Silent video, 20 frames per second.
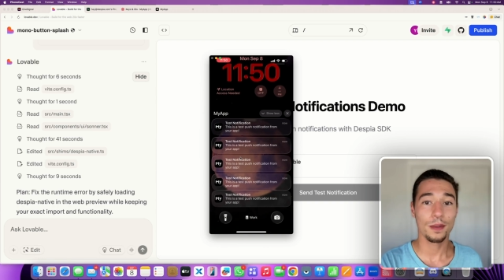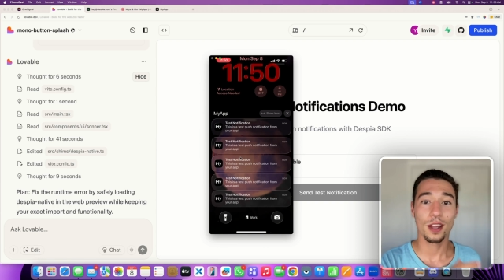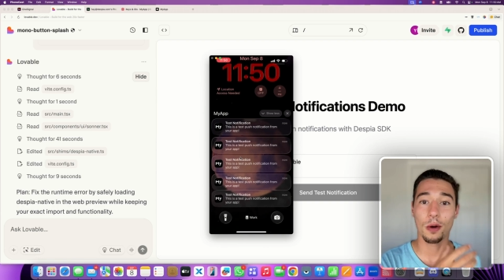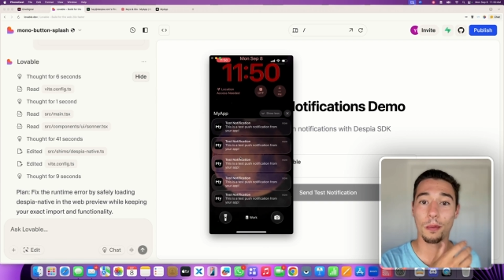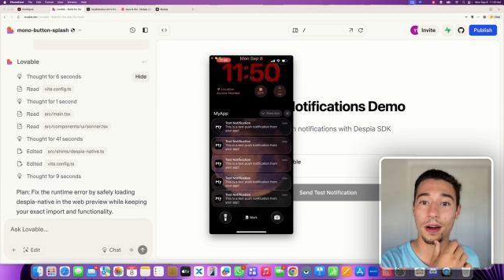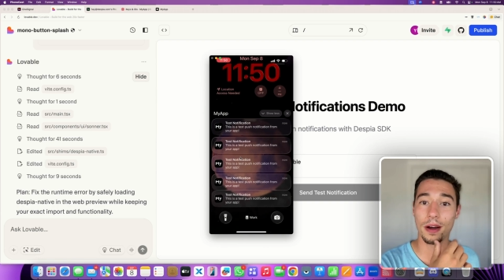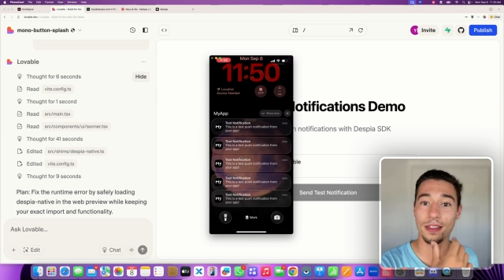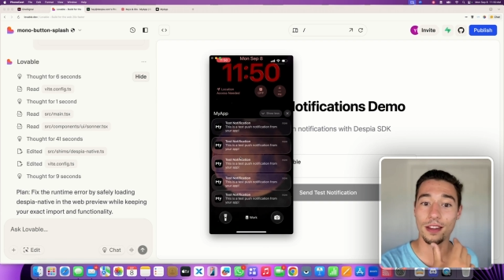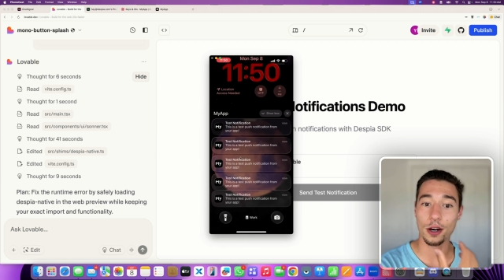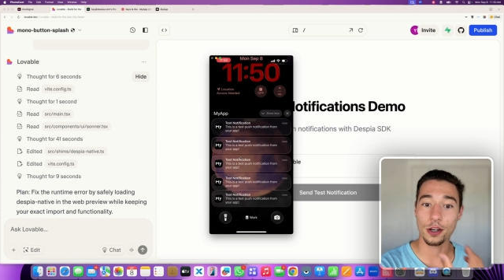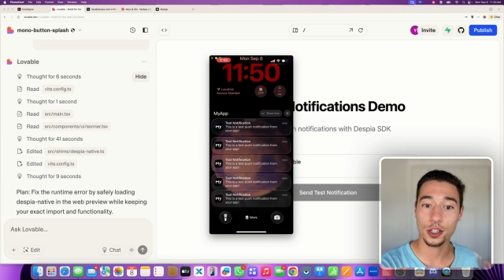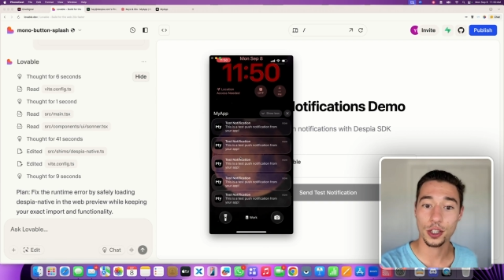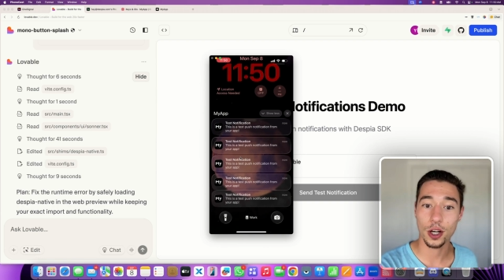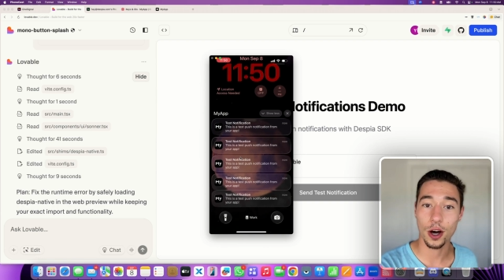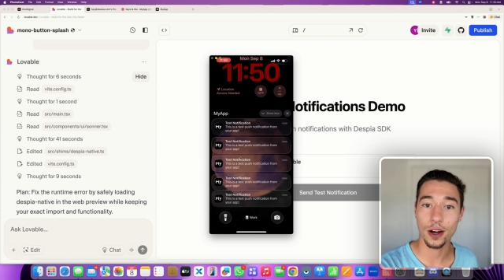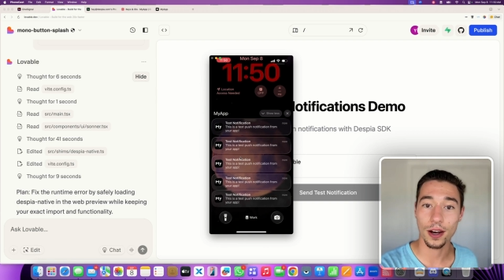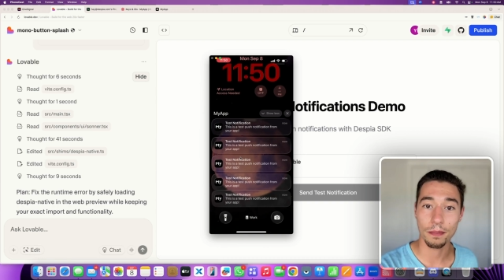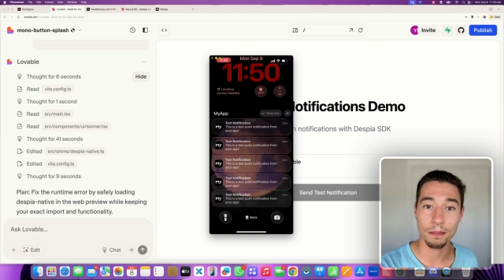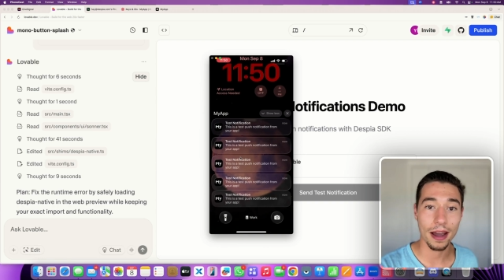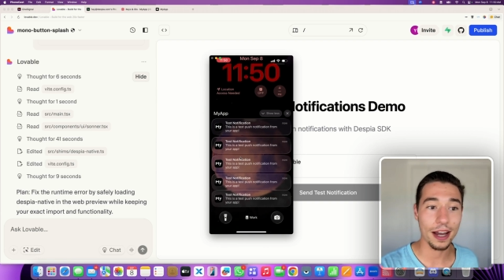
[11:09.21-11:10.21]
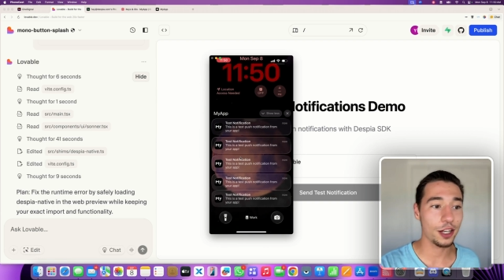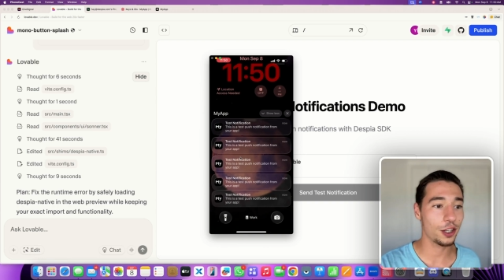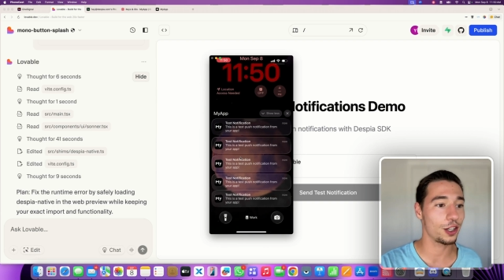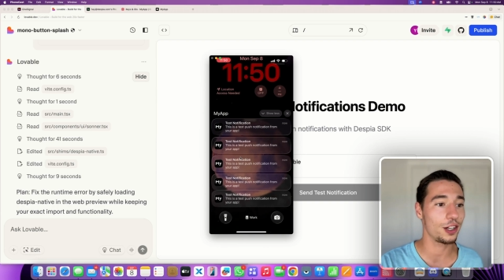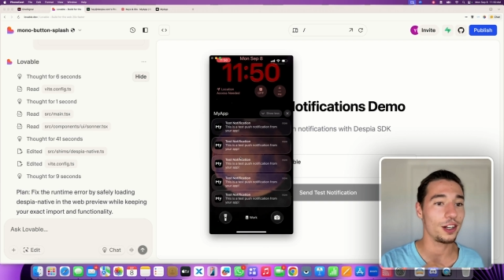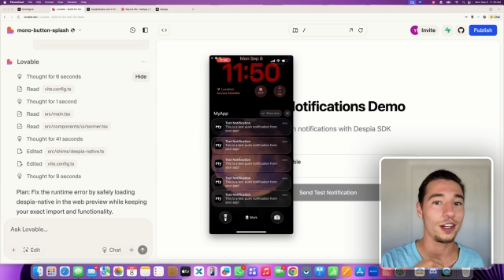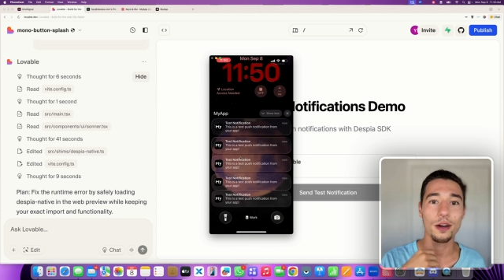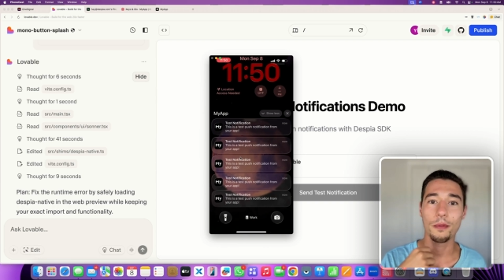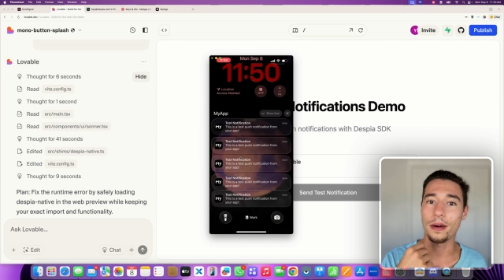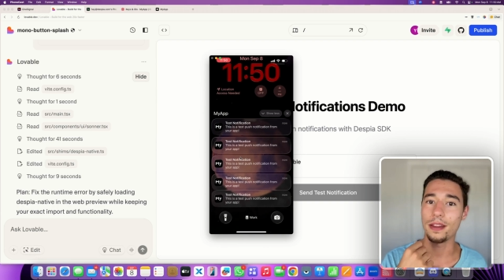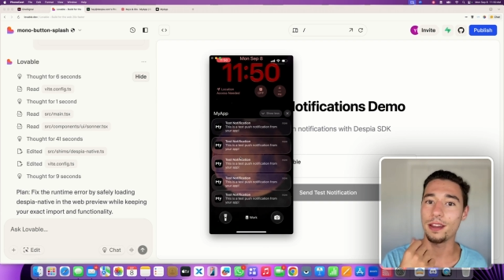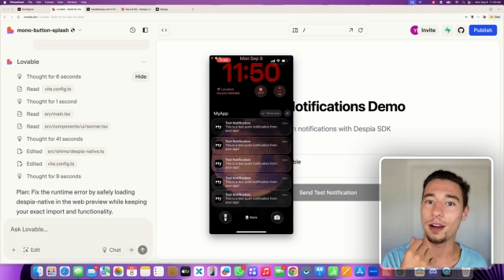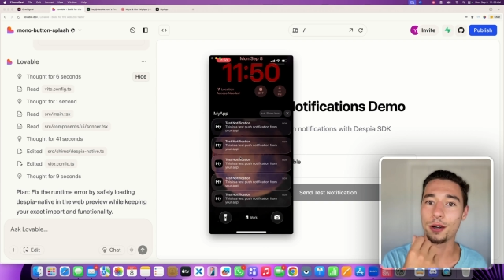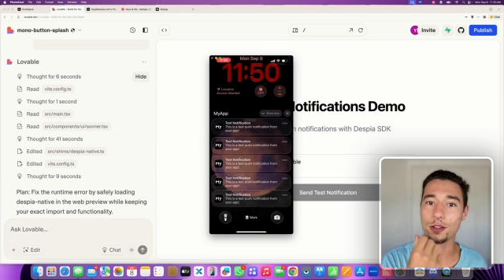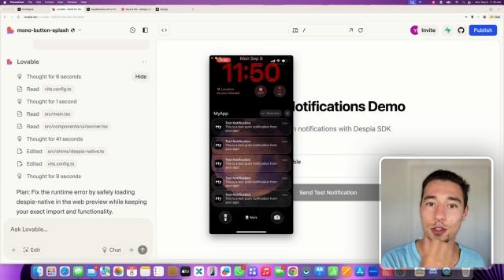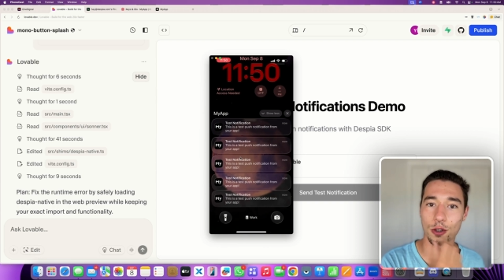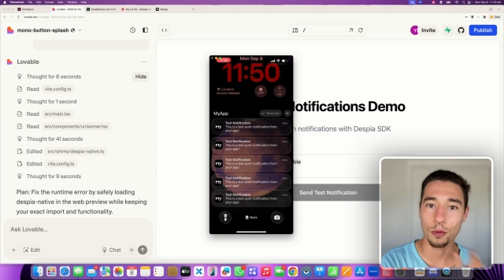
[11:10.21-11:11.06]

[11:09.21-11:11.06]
when there's an automation, when there's a